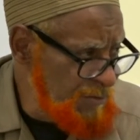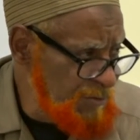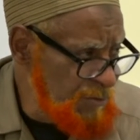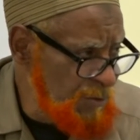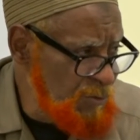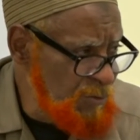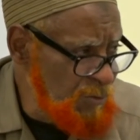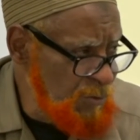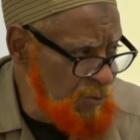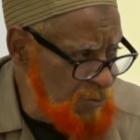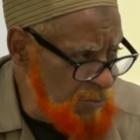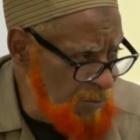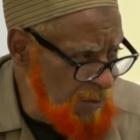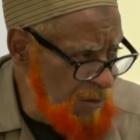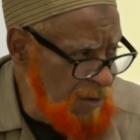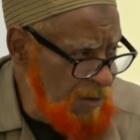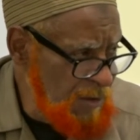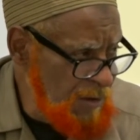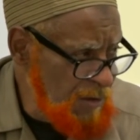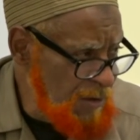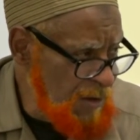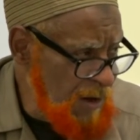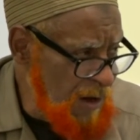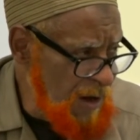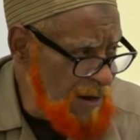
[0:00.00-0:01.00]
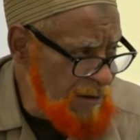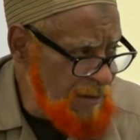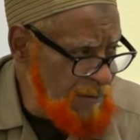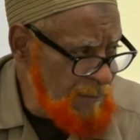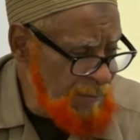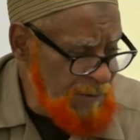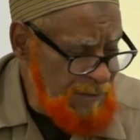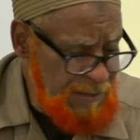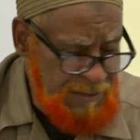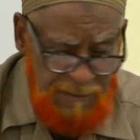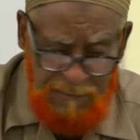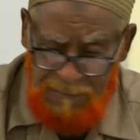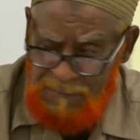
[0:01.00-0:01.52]
So you guard
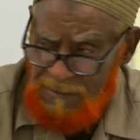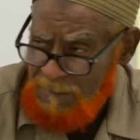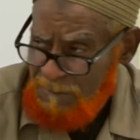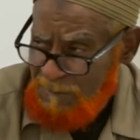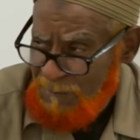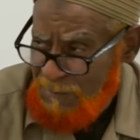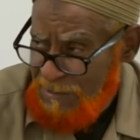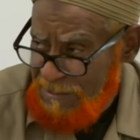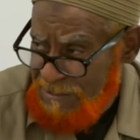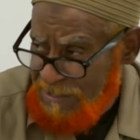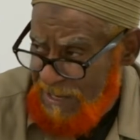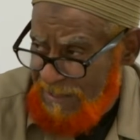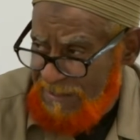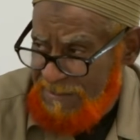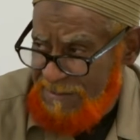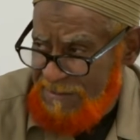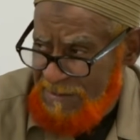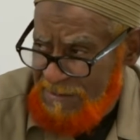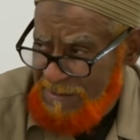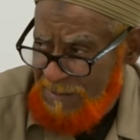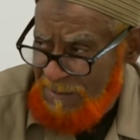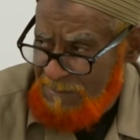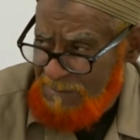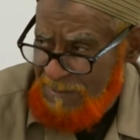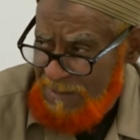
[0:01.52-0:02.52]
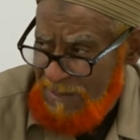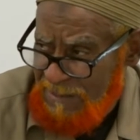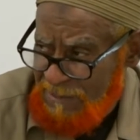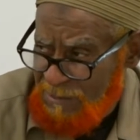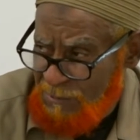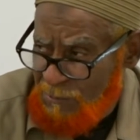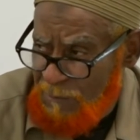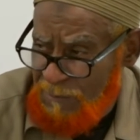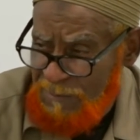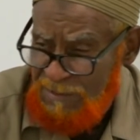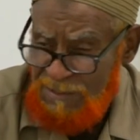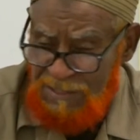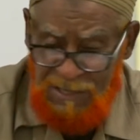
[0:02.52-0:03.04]
it, protect it, like
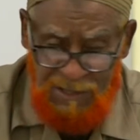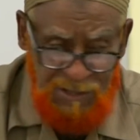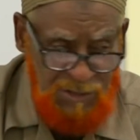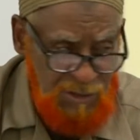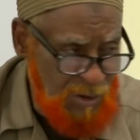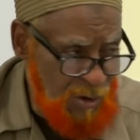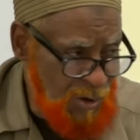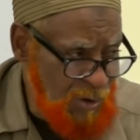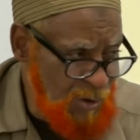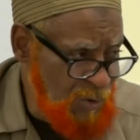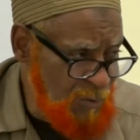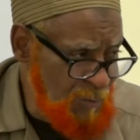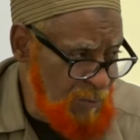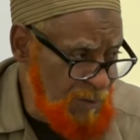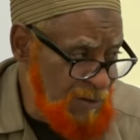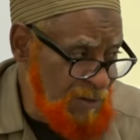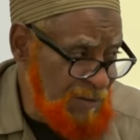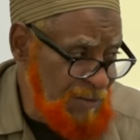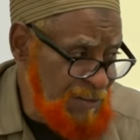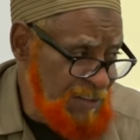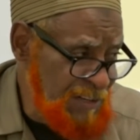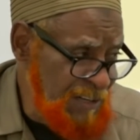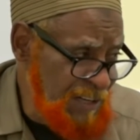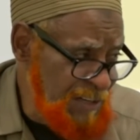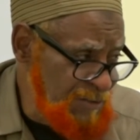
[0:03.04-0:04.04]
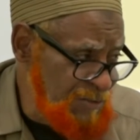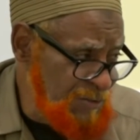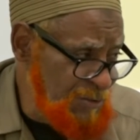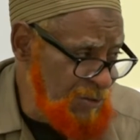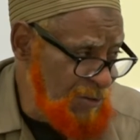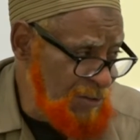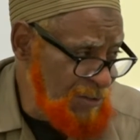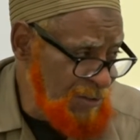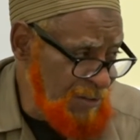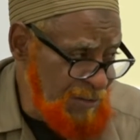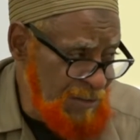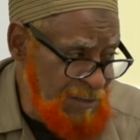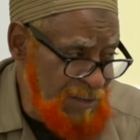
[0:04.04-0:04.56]
you protect your own, because it is
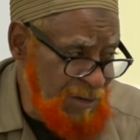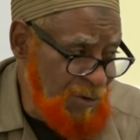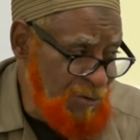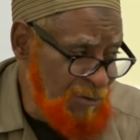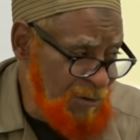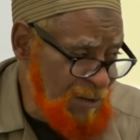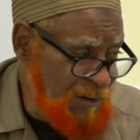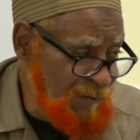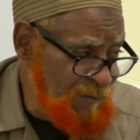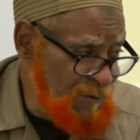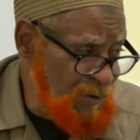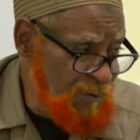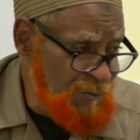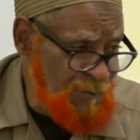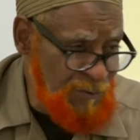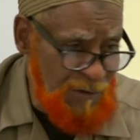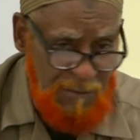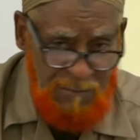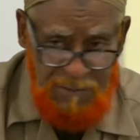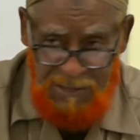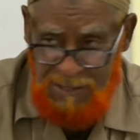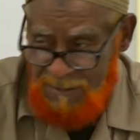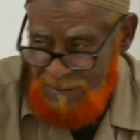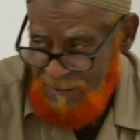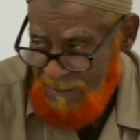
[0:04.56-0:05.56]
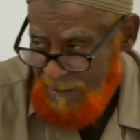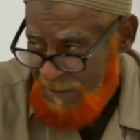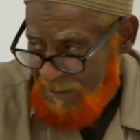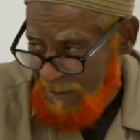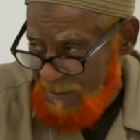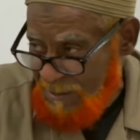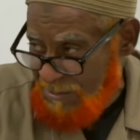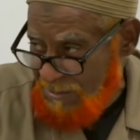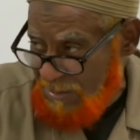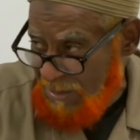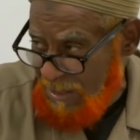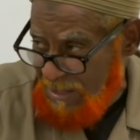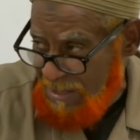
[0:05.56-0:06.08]
yours, because he's going to give you from it,
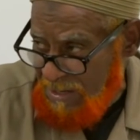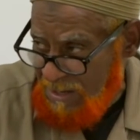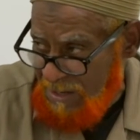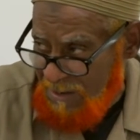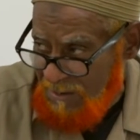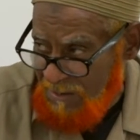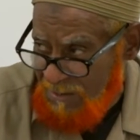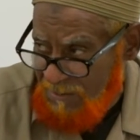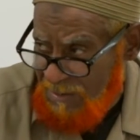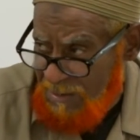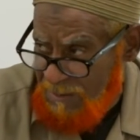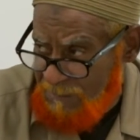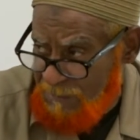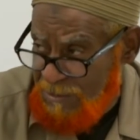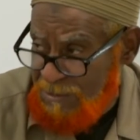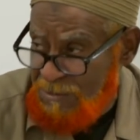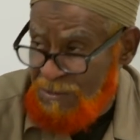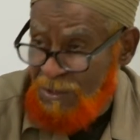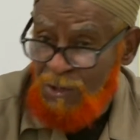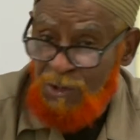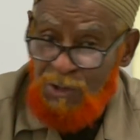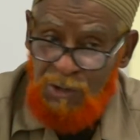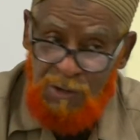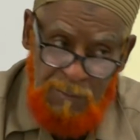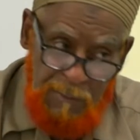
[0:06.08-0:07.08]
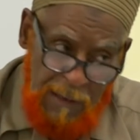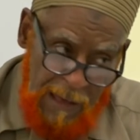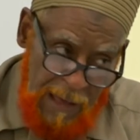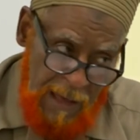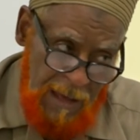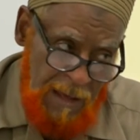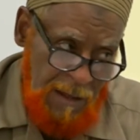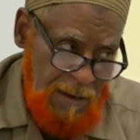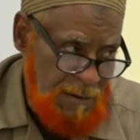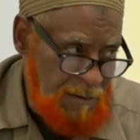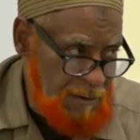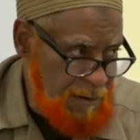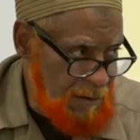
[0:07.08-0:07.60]
inshallah, if he's a good
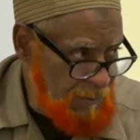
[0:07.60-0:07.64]
man.